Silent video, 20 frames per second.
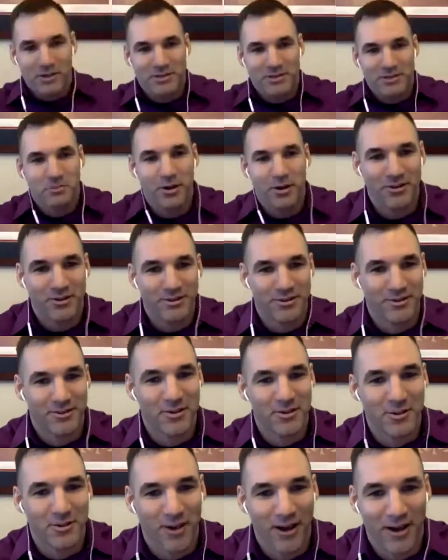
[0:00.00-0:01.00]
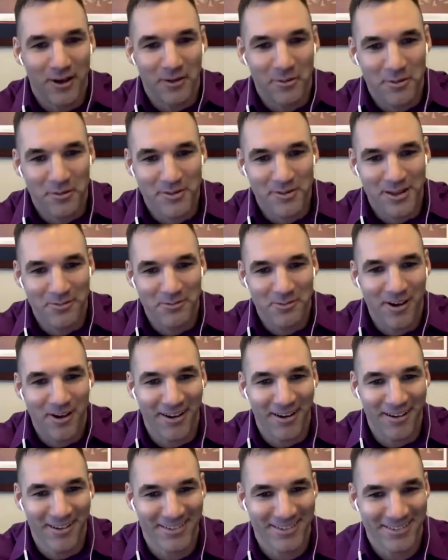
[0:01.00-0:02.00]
much better you can do, Rob. I mean, come on.